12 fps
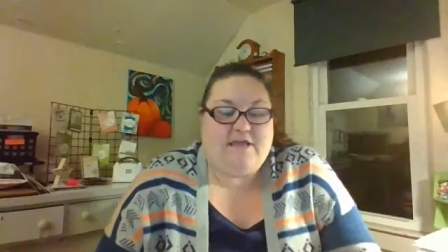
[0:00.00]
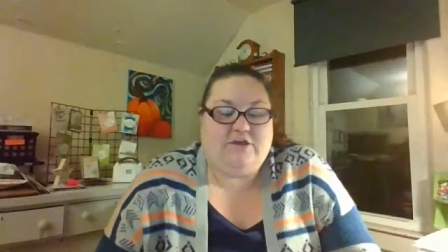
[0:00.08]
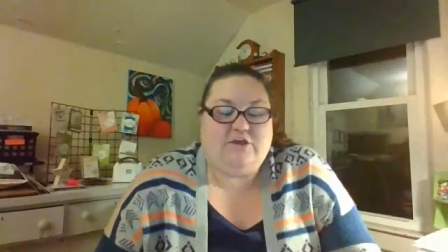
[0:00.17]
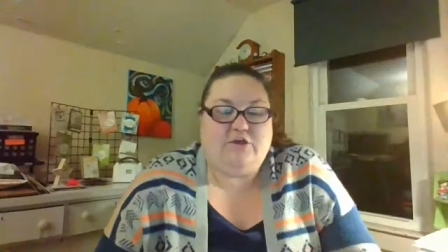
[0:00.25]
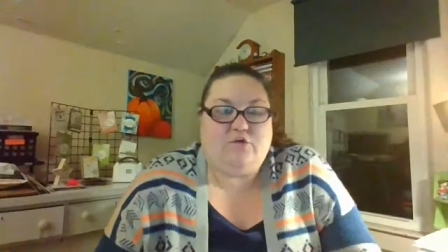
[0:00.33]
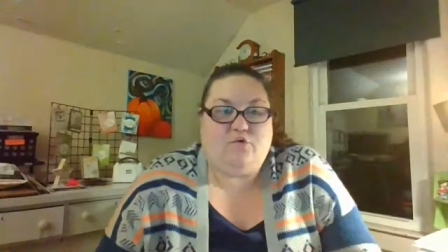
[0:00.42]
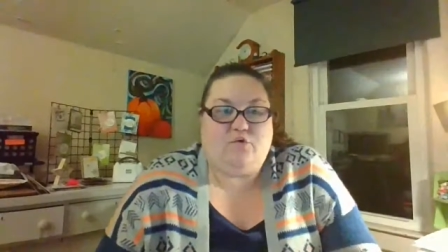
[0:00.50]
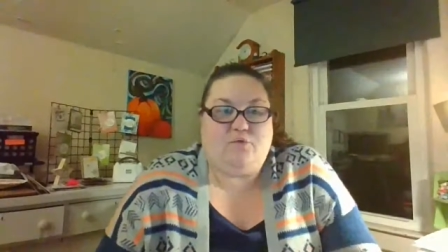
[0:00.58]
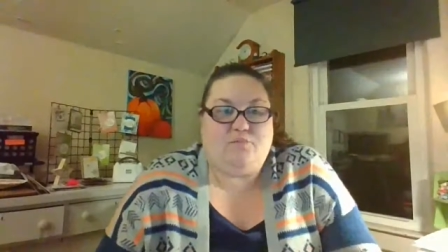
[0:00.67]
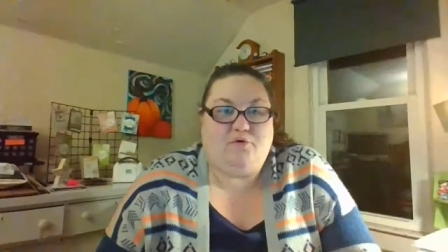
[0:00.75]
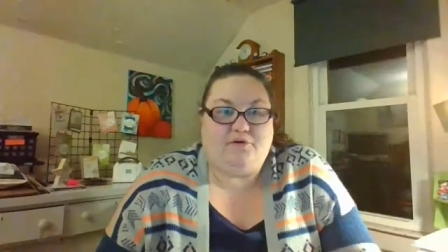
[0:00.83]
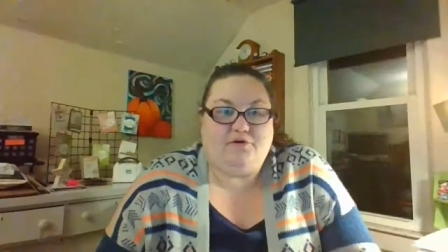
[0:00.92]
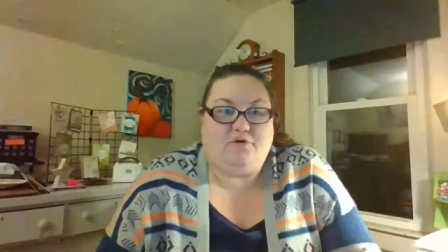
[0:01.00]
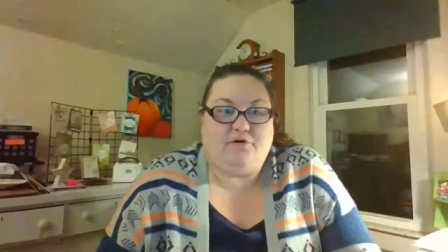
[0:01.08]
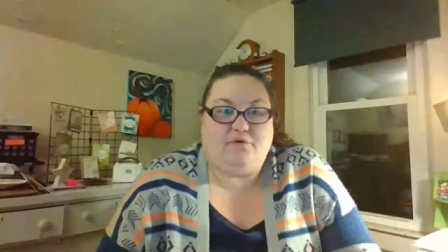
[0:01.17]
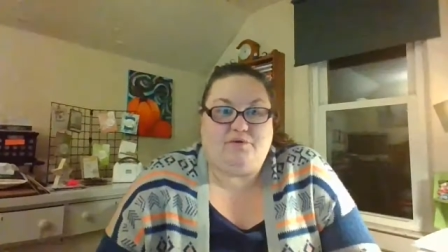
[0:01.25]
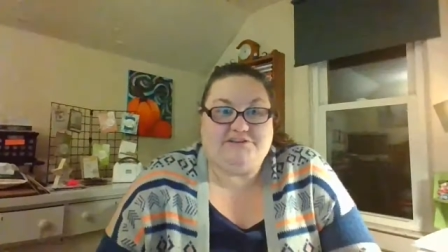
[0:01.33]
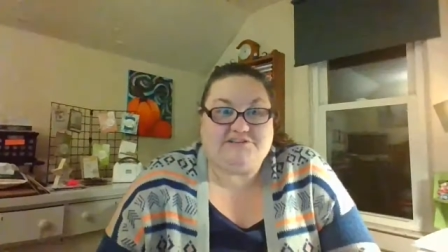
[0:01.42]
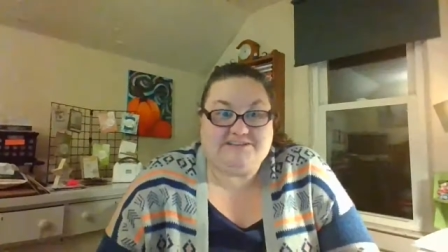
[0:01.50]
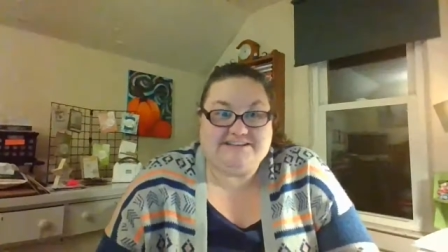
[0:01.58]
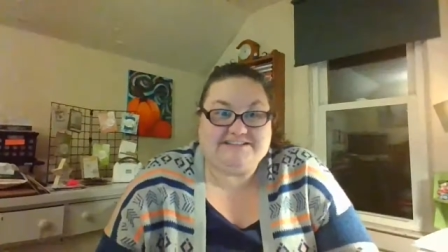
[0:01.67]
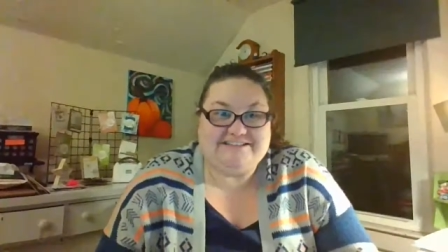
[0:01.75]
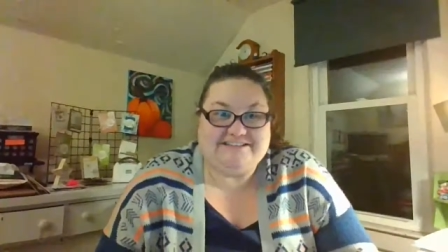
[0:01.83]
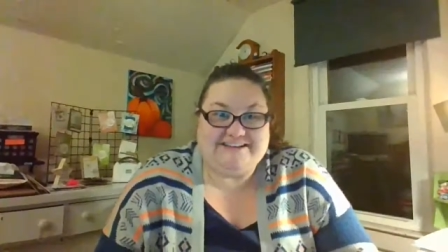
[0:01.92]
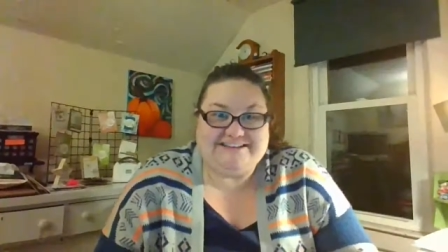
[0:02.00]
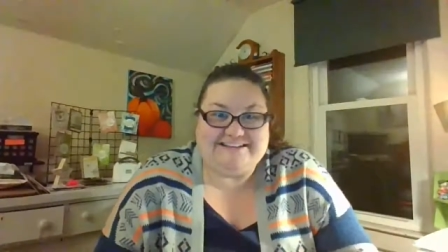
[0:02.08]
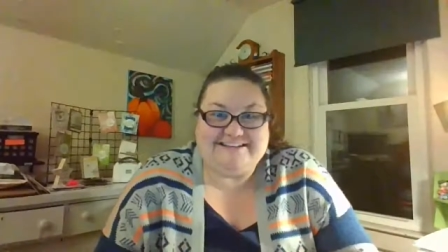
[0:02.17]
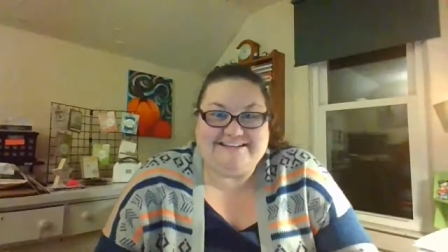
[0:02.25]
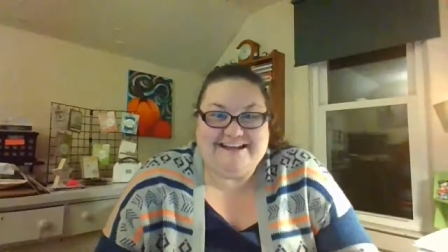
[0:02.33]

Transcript: you put your wish list in,